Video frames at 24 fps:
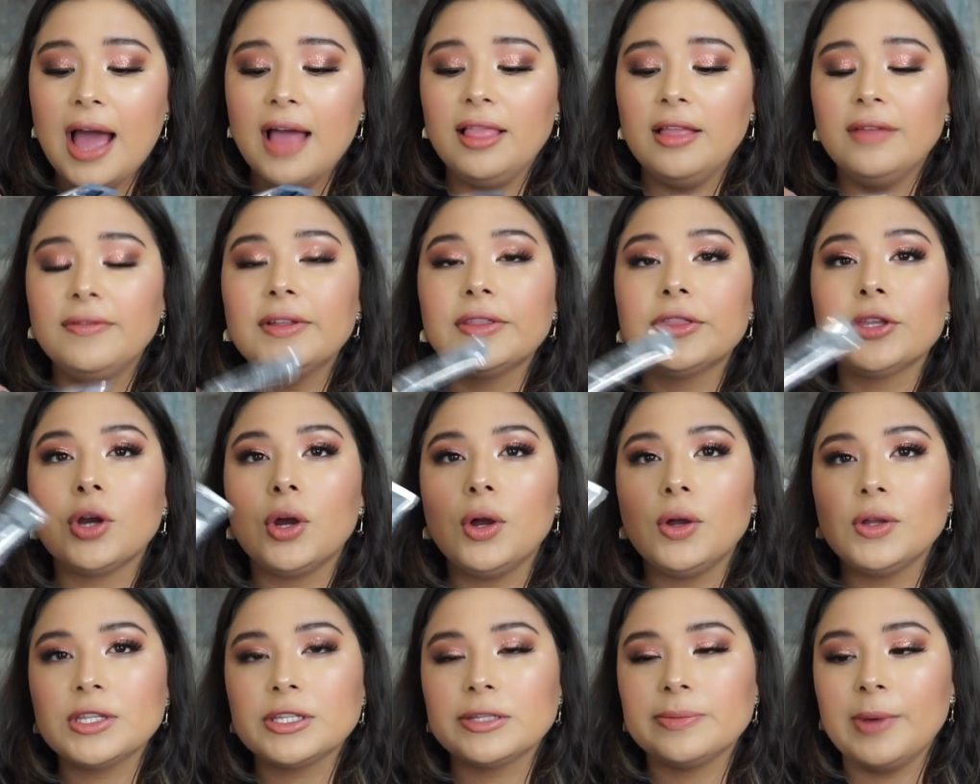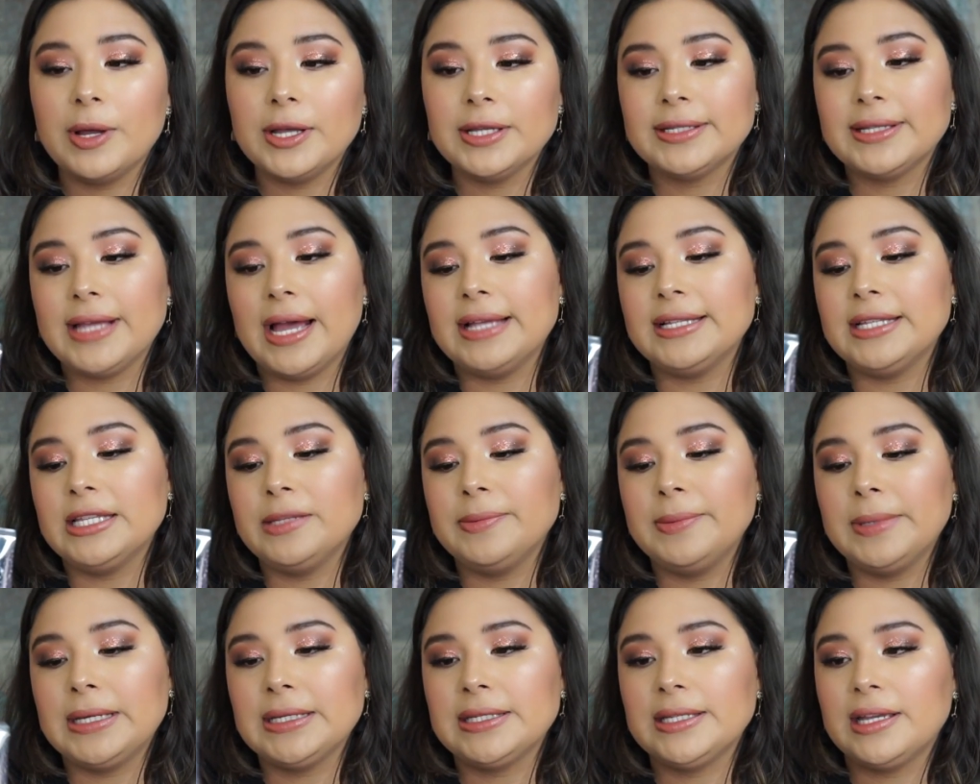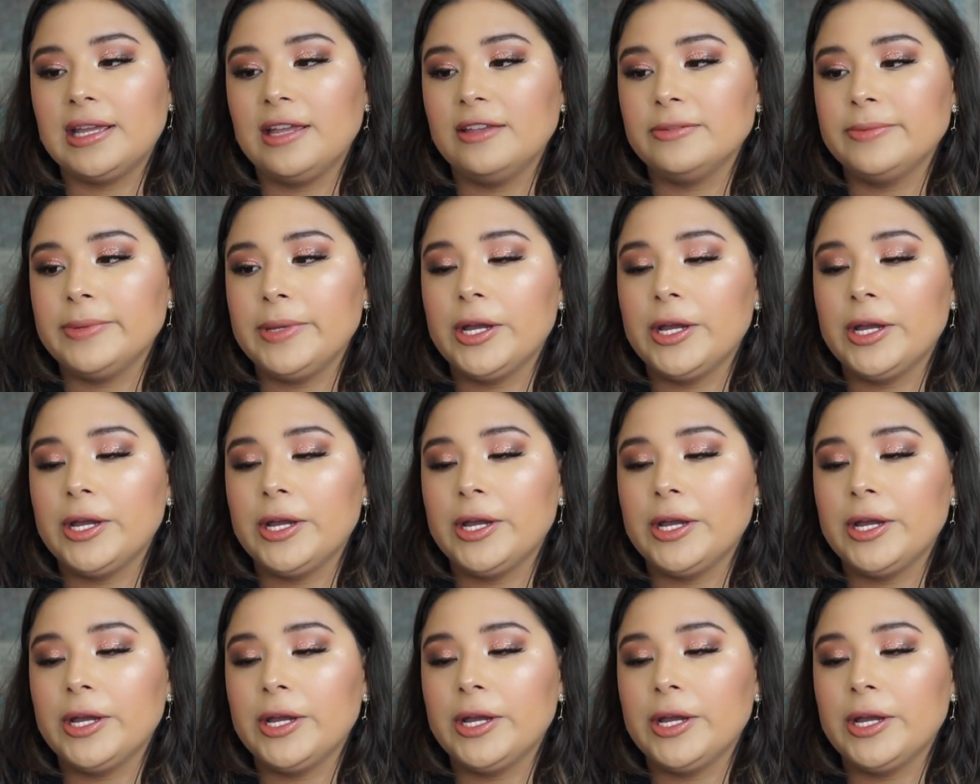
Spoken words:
I love that they're all small sizes because it gives